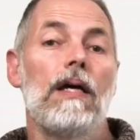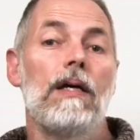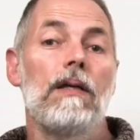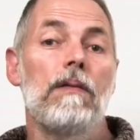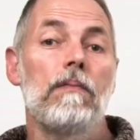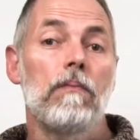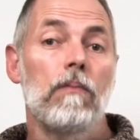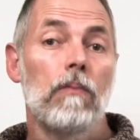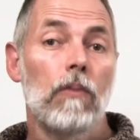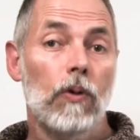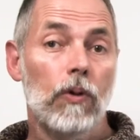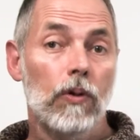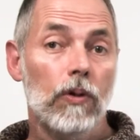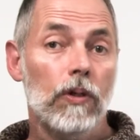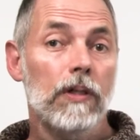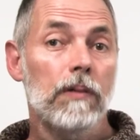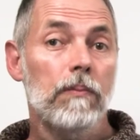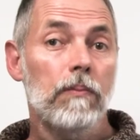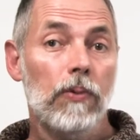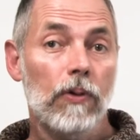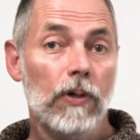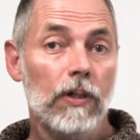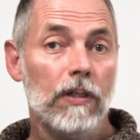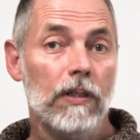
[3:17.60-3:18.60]
And more
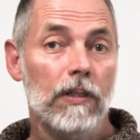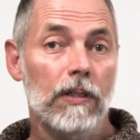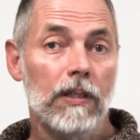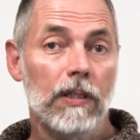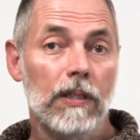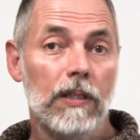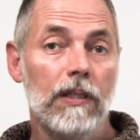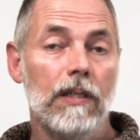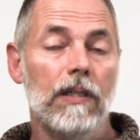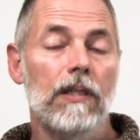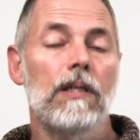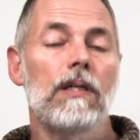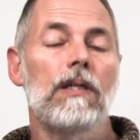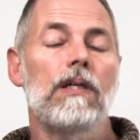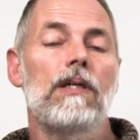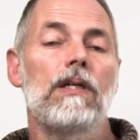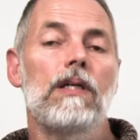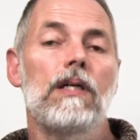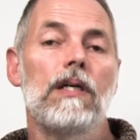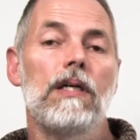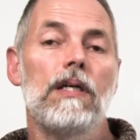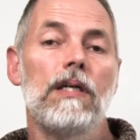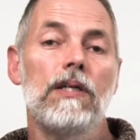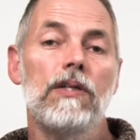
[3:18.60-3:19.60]
importantly,
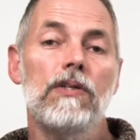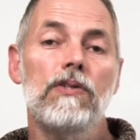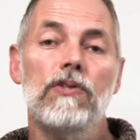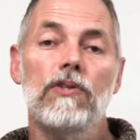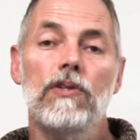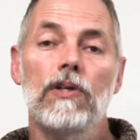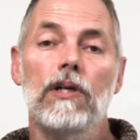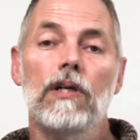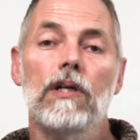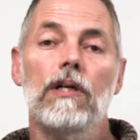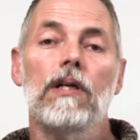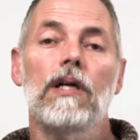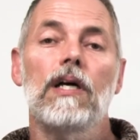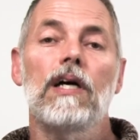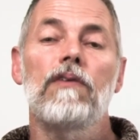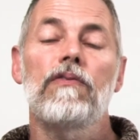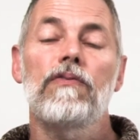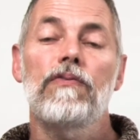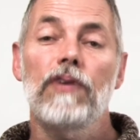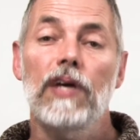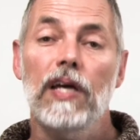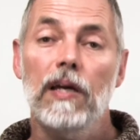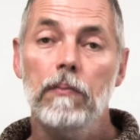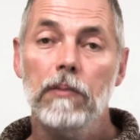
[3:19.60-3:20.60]
is there a
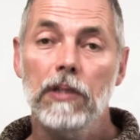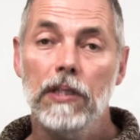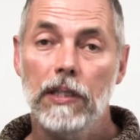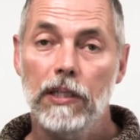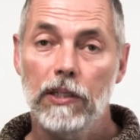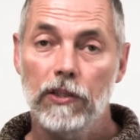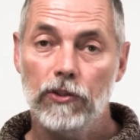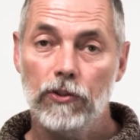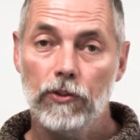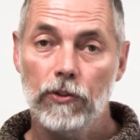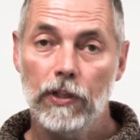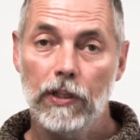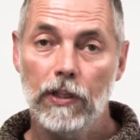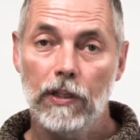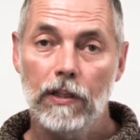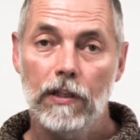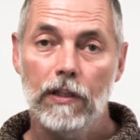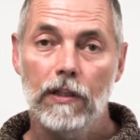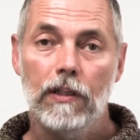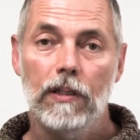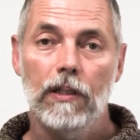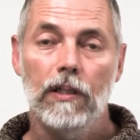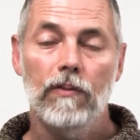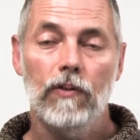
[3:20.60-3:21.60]
family history
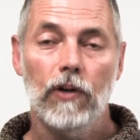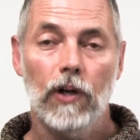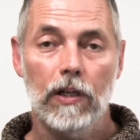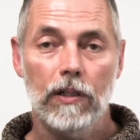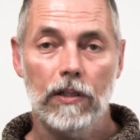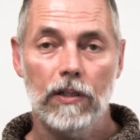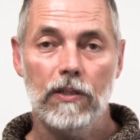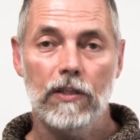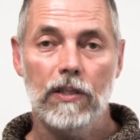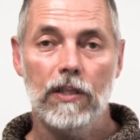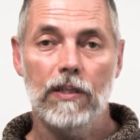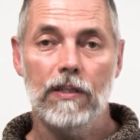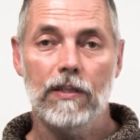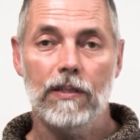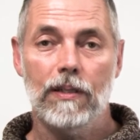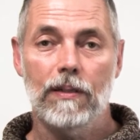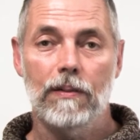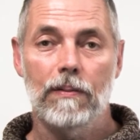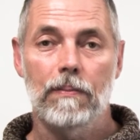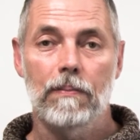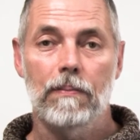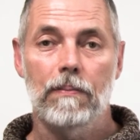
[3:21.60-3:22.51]
of heart disease?